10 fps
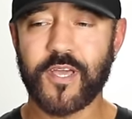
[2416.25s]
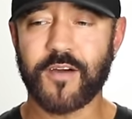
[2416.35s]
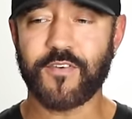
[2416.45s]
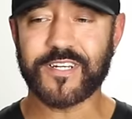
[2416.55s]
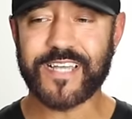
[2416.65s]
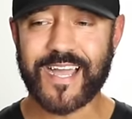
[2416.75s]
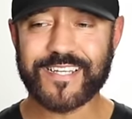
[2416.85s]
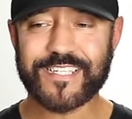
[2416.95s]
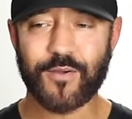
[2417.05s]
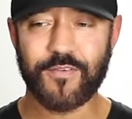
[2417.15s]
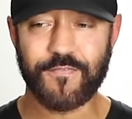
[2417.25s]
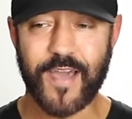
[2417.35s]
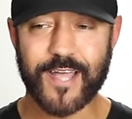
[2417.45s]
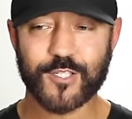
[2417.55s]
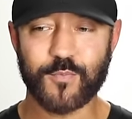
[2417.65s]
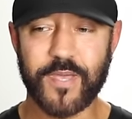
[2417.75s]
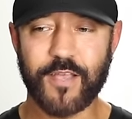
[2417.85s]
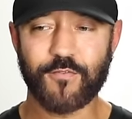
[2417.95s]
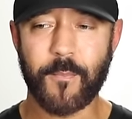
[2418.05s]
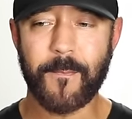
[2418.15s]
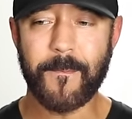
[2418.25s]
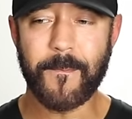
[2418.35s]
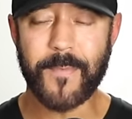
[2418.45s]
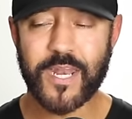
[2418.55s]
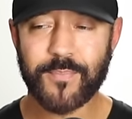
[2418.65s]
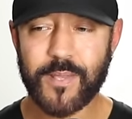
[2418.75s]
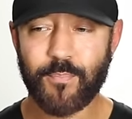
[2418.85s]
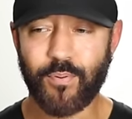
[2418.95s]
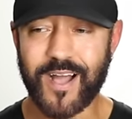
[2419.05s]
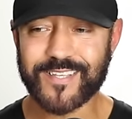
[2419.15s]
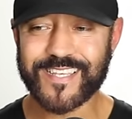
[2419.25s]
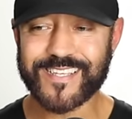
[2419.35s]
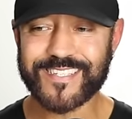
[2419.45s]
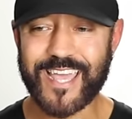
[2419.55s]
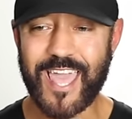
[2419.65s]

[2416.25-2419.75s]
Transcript: of our dietary fats being from minimally processed